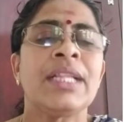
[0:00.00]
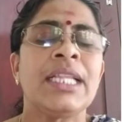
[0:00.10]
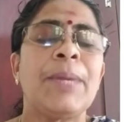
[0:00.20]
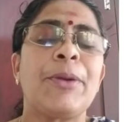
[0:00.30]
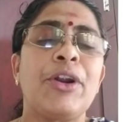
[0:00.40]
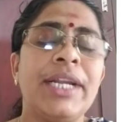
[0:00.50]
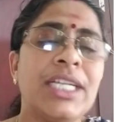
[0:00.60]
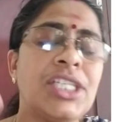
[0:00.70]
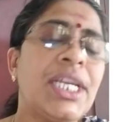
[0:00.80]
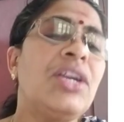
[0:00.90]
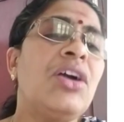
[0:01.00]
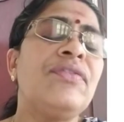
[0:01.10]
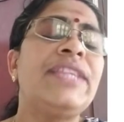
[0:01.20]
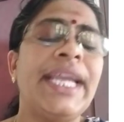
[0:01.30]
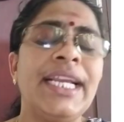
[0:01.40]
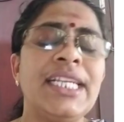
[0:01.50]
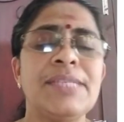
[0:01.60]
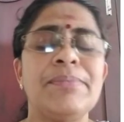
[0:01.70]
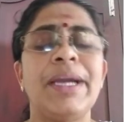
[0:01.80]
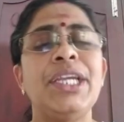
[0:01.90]
the production of
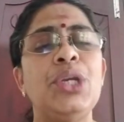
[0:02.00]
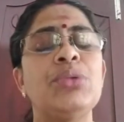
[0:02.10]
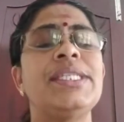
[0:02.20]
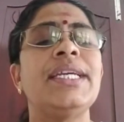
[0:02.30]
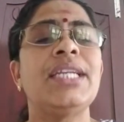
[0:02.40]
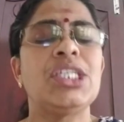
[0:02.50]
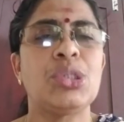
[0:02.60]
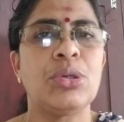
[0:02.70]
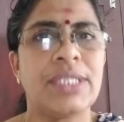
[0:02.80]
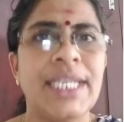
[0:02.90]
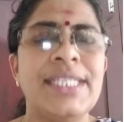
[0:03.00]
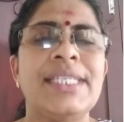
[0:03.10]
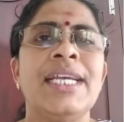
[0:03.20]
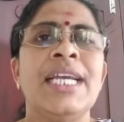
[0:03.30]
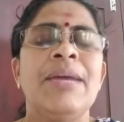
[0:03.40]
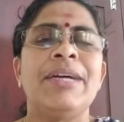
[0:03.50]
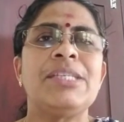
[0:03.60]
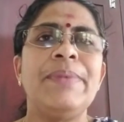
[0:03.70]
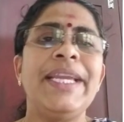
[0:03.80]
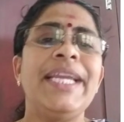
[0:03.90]
things by using resources
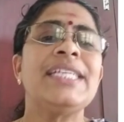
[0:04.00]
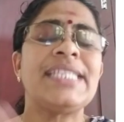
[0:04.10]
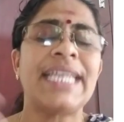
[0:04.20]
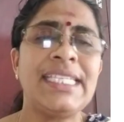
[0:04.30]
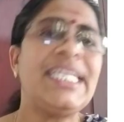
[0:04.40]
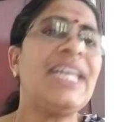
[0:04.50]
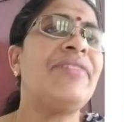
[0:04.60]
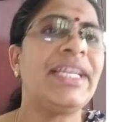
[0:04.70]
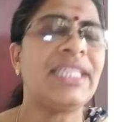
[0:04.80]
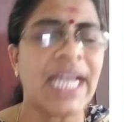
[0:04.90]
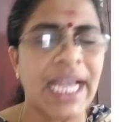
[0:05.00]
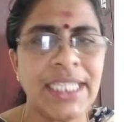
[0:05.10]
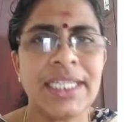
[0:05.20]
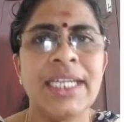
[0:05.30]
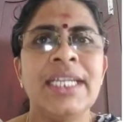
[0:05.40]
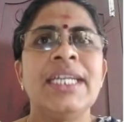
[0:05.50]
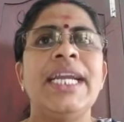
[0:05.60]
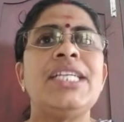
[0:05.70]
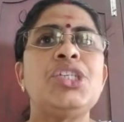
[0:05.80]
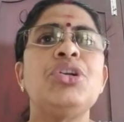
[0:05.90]
must be in such a way that
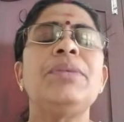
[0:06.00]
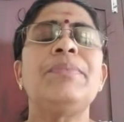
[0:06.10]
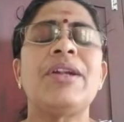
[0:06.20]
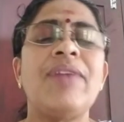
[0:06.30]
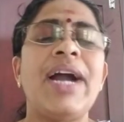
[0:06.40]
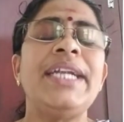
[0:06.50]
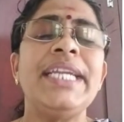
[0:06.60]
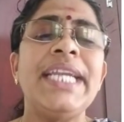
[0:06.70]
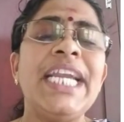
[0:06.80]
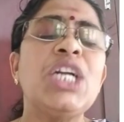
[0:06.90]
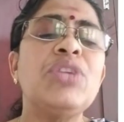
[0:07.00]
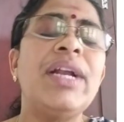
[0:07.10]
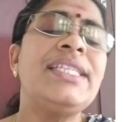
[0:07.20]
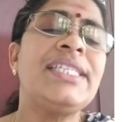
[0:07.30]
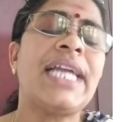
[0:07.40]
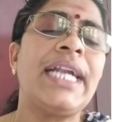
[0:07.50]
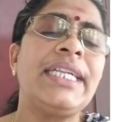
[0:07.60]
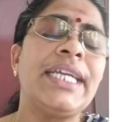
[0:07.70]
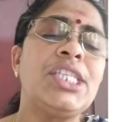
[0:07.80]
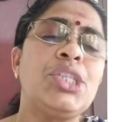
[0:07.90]
it should provide equal
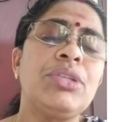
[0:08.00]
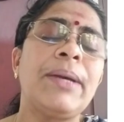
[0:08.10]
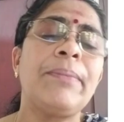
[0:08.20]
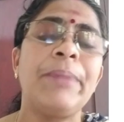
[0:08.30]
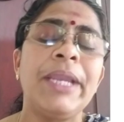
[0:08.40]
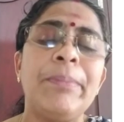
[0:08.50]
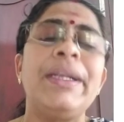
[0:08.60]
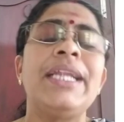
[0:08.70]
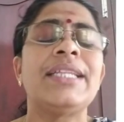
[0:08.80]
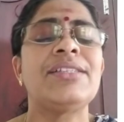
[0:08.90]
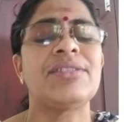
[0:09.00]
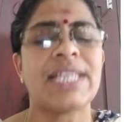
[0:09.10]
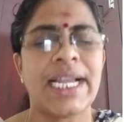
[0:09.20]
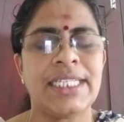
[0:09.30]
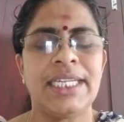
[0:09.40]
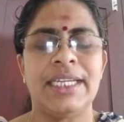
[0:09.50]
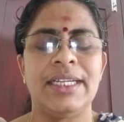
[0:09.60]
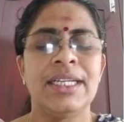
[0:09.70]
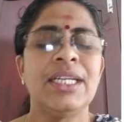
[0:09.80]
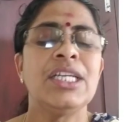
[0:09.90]
status to the people in the society.
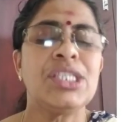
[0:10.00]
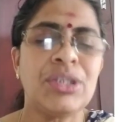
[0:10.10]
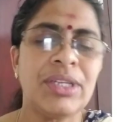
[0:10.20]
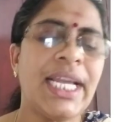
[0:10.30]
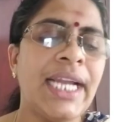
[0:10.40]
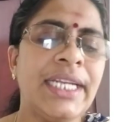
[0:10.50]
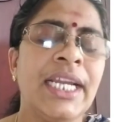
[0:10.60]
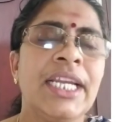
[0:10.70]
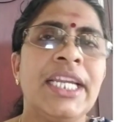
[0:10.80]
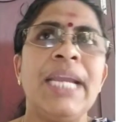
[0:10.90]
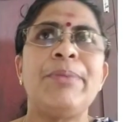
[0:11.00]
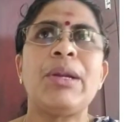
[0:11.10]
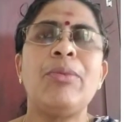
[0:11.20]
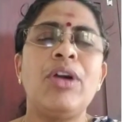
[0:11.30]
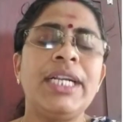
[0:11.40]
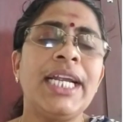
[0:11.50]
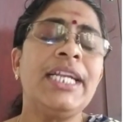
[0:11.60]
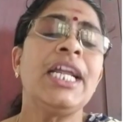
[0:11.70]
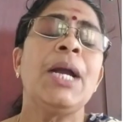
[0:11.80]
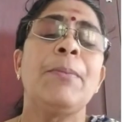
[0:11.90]
So that he promoted
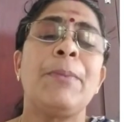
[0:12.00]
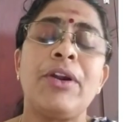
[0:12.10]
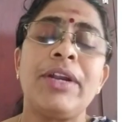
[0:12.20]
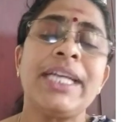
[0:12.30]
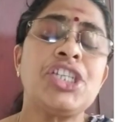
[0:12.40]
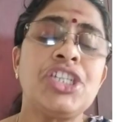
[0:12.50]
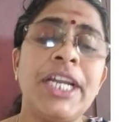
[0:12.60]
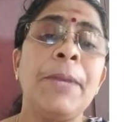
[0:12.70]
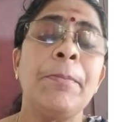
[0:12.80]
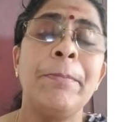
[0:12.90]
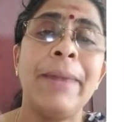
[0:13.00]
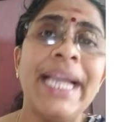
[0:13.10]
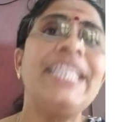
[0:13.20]
production by